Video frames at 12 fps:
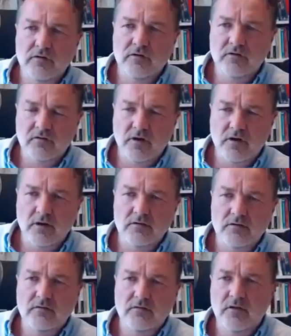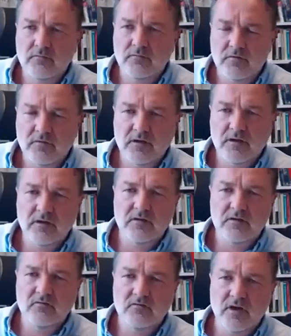decides that we think it
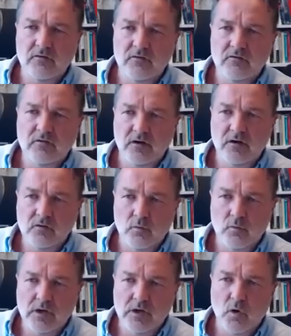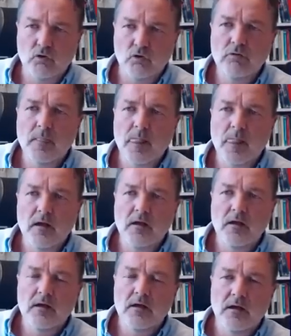is genocide going on,
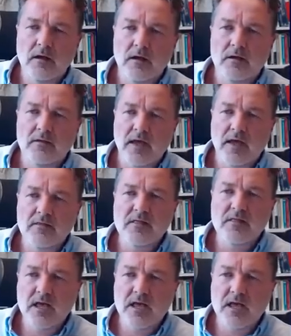then